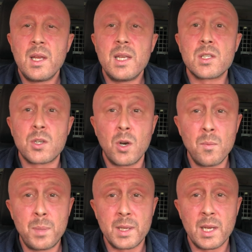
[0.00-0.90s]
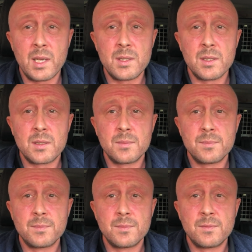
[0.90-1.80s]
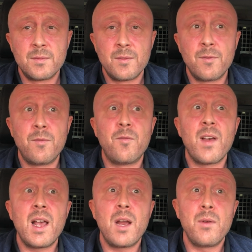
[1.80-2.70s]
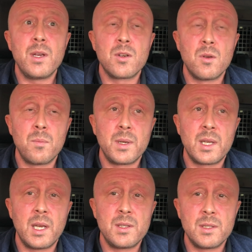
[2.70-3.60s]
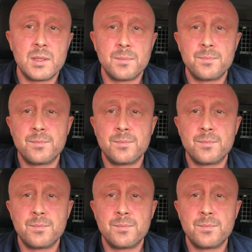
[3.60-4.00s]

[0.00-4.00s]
It's complicated, very complicated,